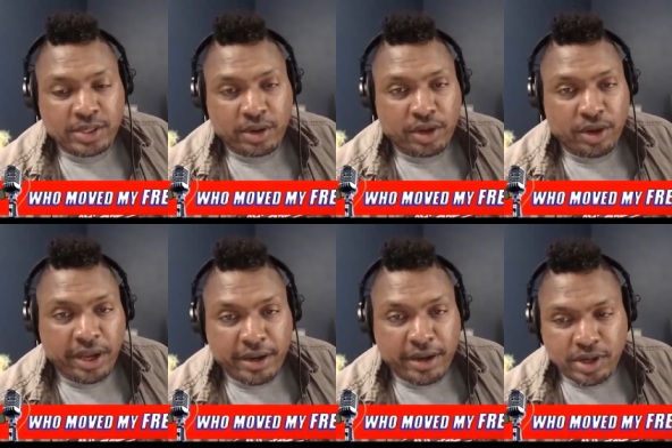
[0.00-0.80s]
you're
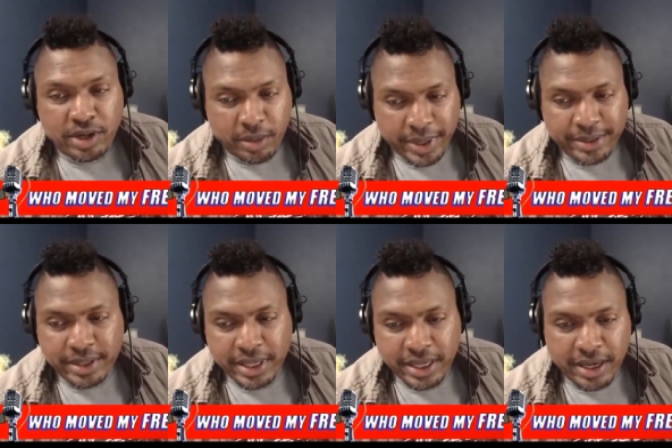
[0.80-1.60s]
here to talk about
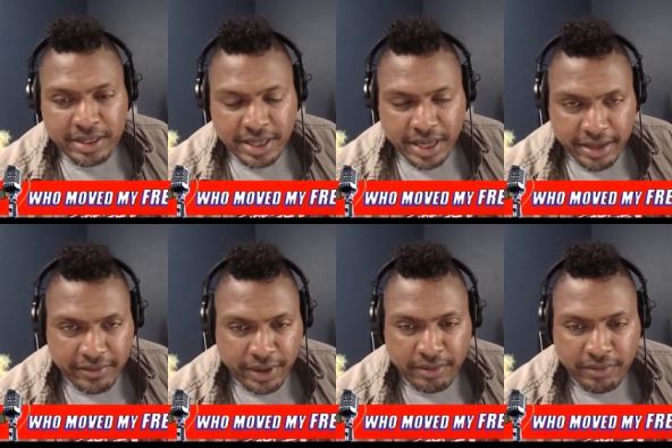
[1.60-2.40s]
the uh,
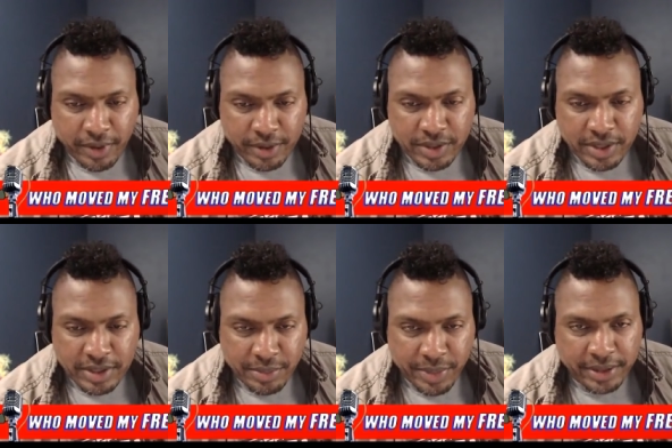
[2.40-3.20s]
Tyven versus
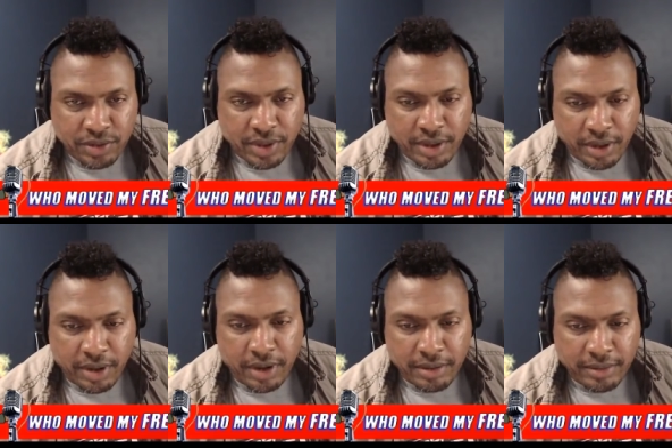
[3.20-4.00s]
Patrick R.